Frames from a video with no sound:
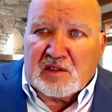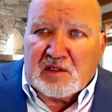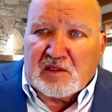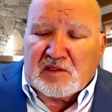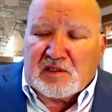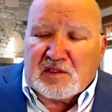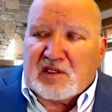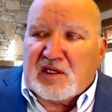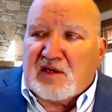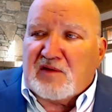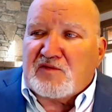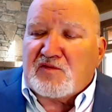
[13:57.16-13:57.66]
The
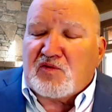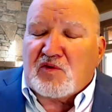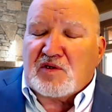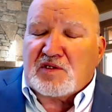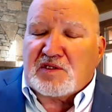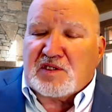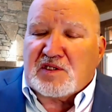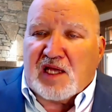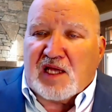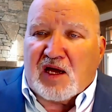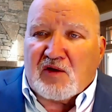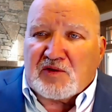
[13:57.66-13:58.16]
gift
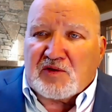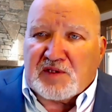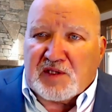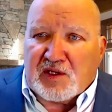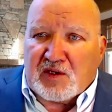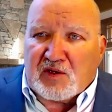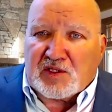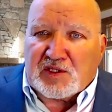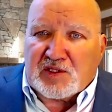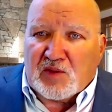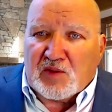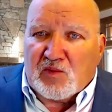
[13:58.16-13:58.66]
wasn't out
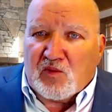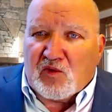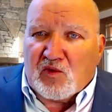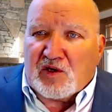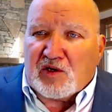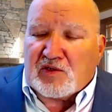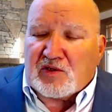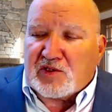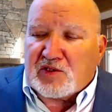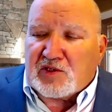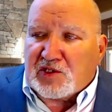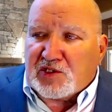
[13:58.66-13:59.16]
there
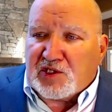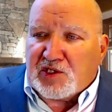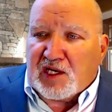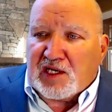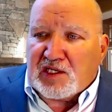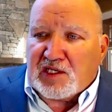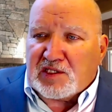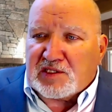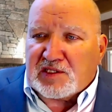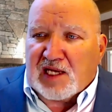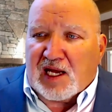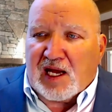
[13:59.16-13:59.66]
somewhere to
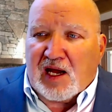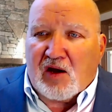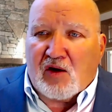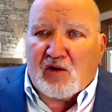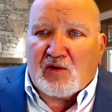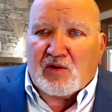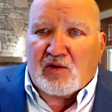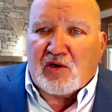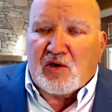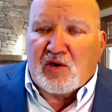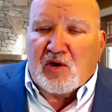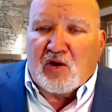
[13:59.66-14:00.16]
chase down